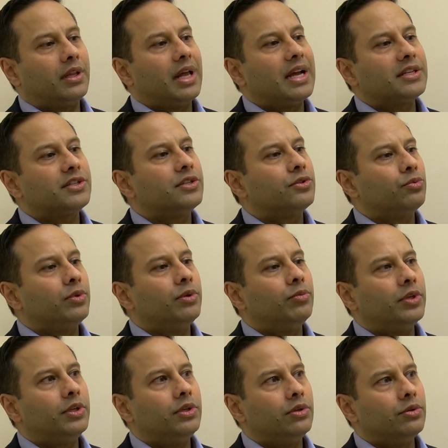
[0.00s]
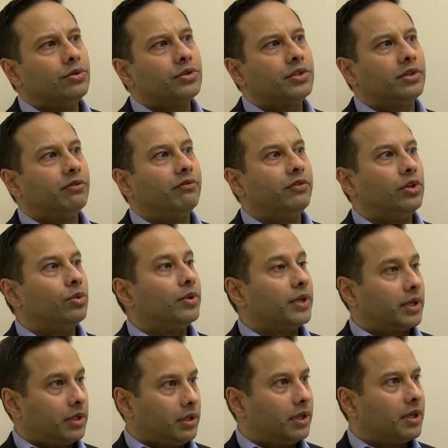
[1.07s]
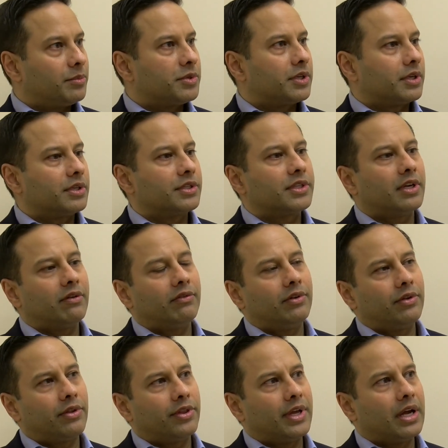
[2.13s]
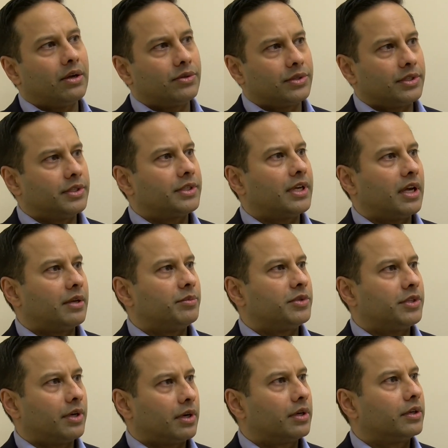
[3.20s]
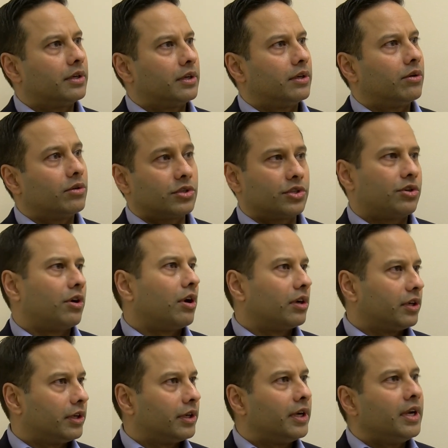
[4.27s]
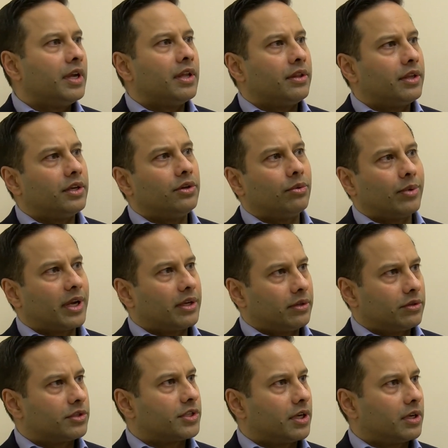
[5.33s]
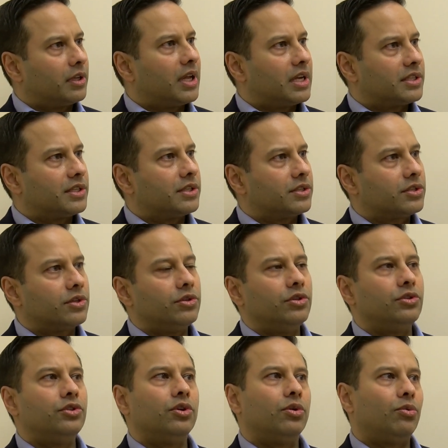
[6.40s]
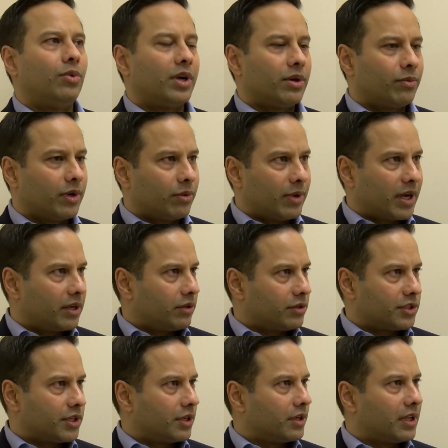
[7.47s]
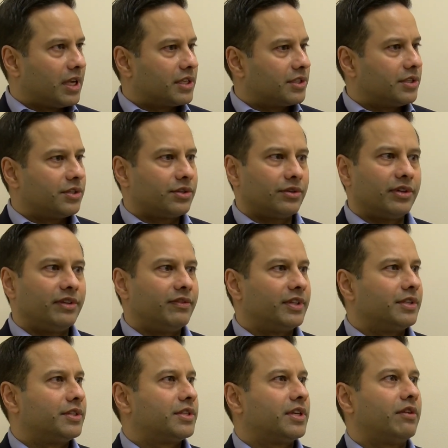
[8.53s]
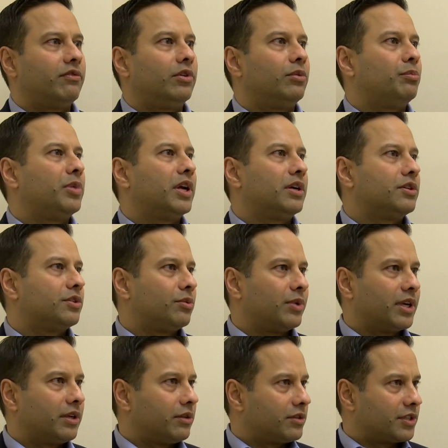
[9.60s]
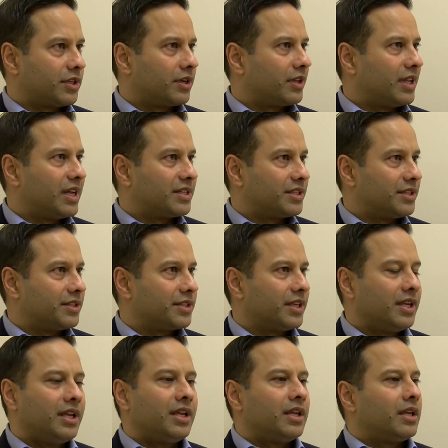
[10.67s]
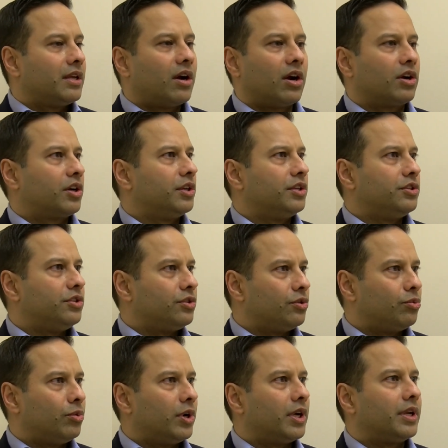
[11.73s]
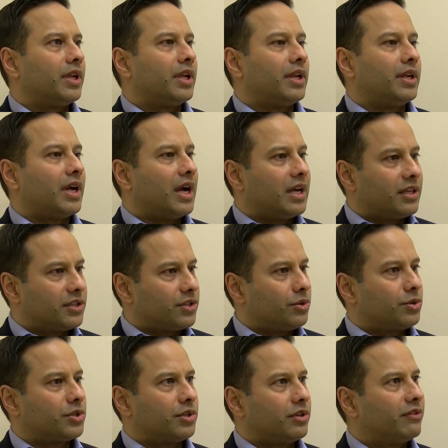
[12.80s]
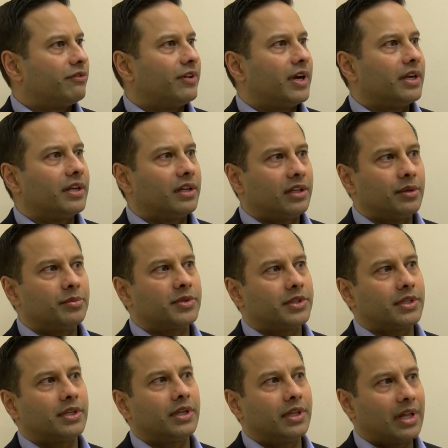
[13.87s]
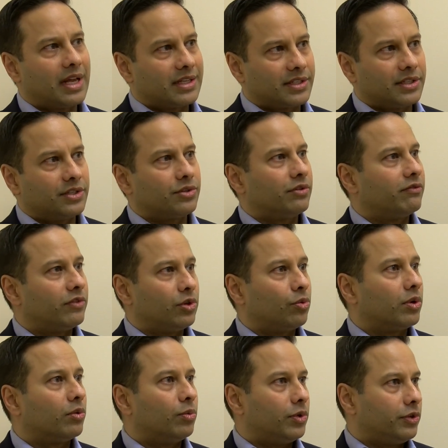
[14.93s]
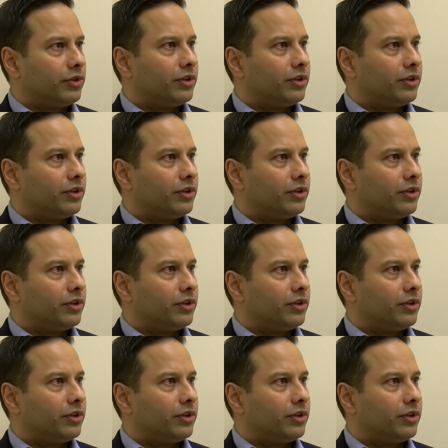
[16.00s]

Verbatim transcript: Glasses we would use to view an eclipse are several thousand times darker or stronger than your regular sunglasses. So you don't want to wear regular sunglasses or even several pairs of regular sunglasses aren't going to do what an ISO certified eclipse glasses or viewer will